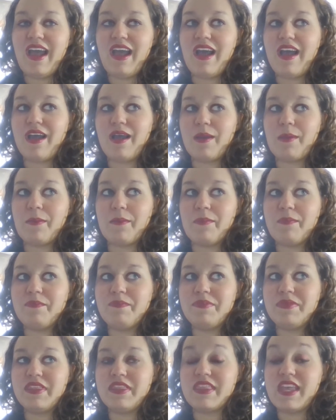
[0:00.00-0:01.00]
um,
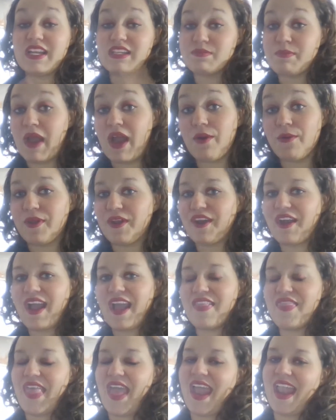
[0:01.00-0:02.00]
that's powder,
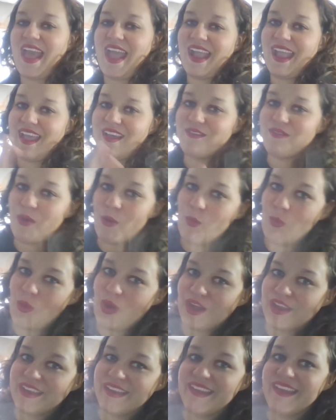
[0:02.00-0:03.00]
and then I have
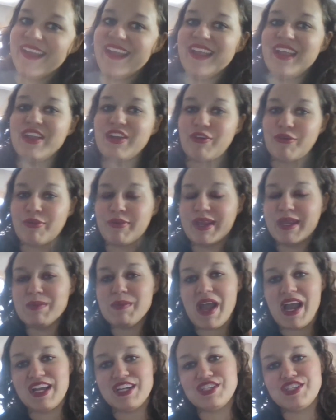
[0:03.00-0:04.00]
one cream
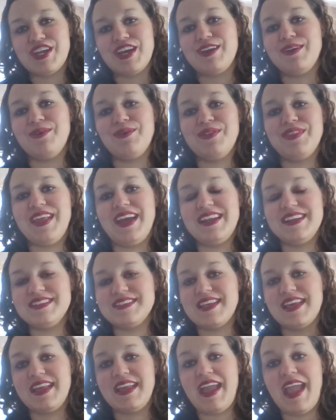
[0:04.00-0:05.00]
eyeshadow that is
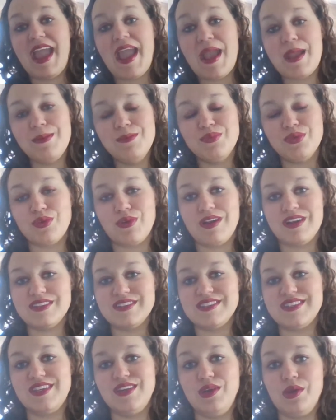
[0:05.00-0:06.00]
a
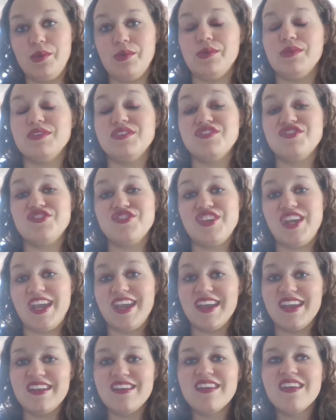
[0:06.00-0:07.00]
bronzy gold
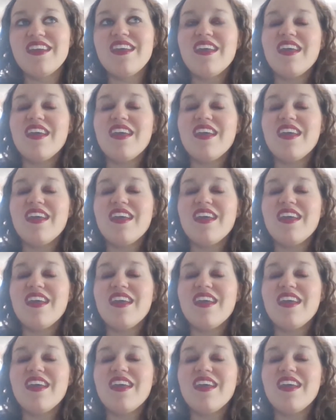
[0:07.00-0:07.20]
shade.